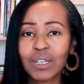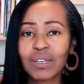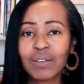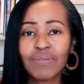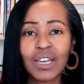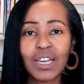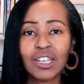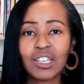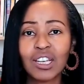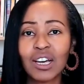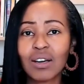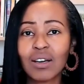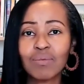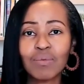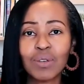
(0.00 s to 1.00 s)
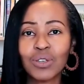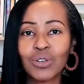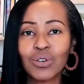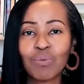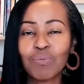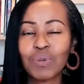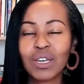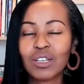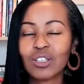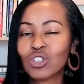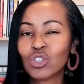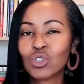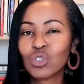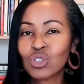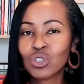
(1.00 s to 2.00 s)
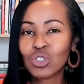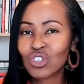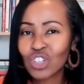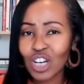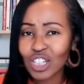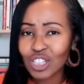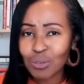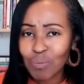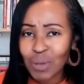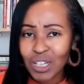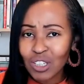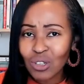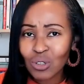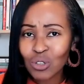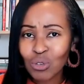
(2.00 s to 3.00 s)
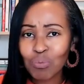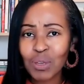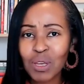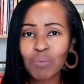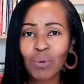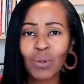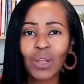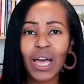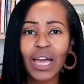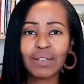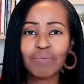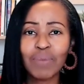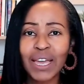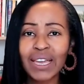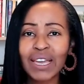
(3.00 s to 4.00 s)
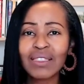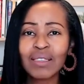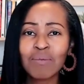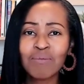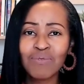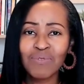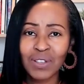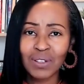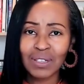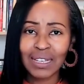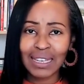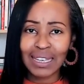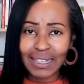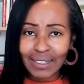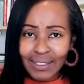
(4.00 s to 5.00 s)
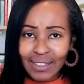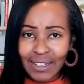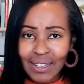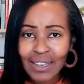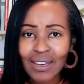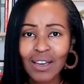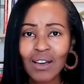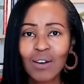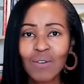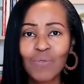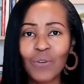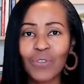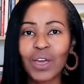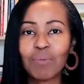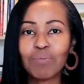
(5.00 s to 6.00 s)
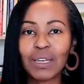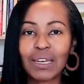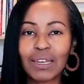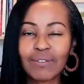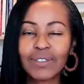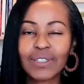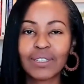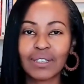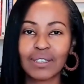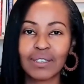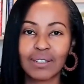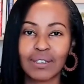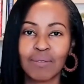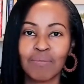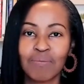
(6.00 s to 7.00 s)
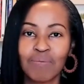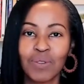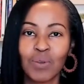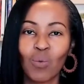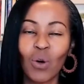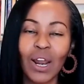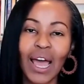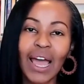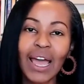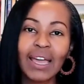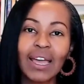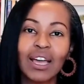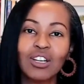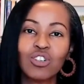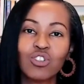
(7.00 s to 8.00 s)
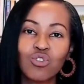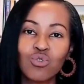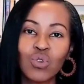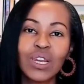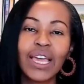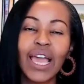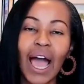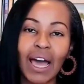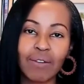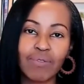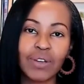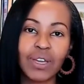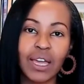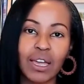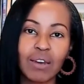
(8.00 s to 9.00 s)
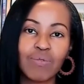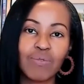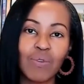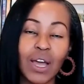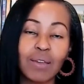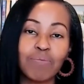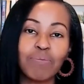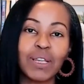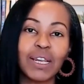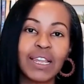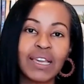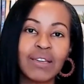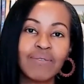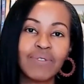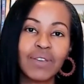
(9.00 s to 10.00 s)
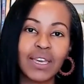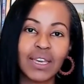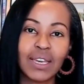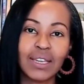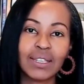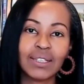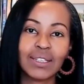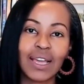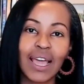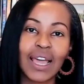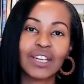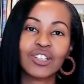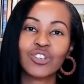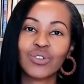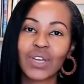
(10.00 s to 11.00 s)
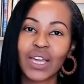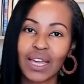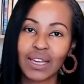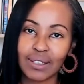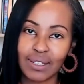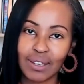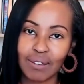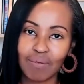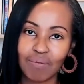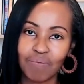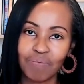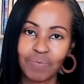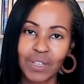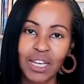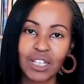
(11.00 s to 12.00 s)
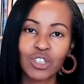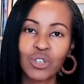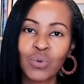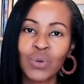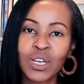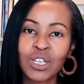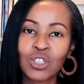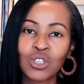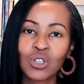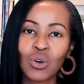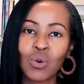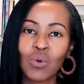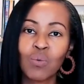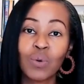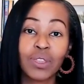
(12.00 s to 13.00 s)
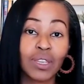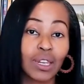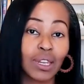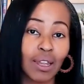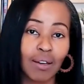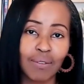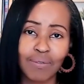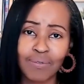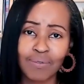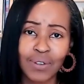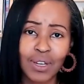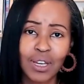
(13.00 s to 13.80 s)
believe in, uh, you know, being judgmental to people and making them feel guilty for their belief system. What I truly advocate for and believe is educating and doing so with love,